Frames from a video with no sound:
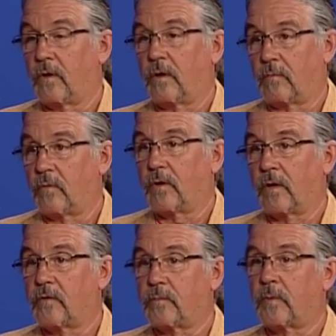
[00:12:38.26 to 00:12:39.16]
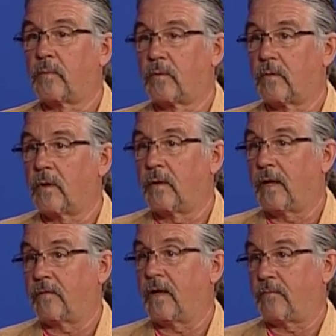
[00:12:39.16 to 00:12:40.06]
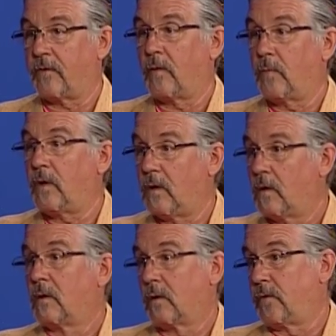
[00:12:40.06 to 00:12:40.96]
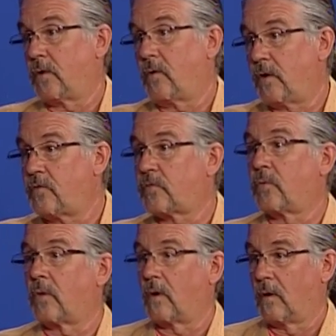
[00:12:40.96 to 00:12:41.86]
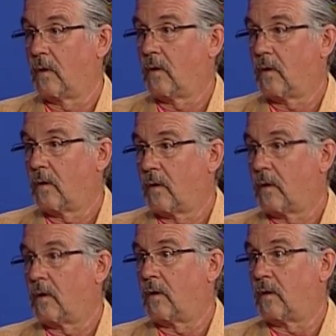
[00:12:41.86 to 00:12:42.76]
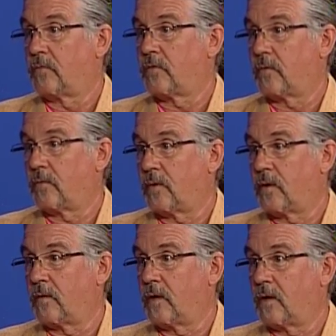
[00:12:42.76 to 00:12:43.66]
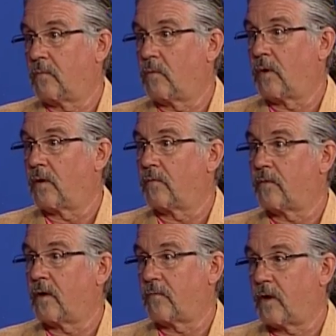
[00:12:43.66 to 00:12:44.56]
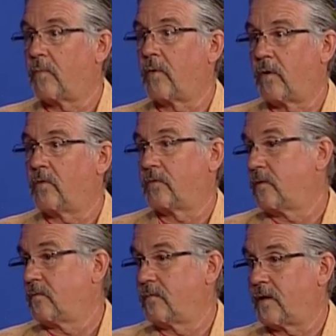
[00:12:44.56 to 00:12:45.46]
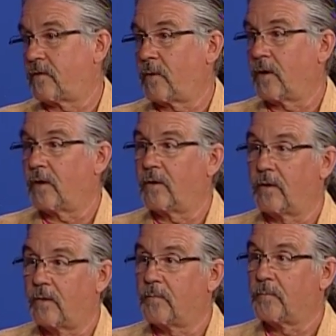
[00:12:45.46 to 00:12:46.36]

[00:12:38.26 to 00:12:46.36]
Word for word: really, really yeah. nice people. And that they found me on the Art East tour. Uh-huh. Uh, so, and they wanted a fiber artist, and that's yeah. how I got in there.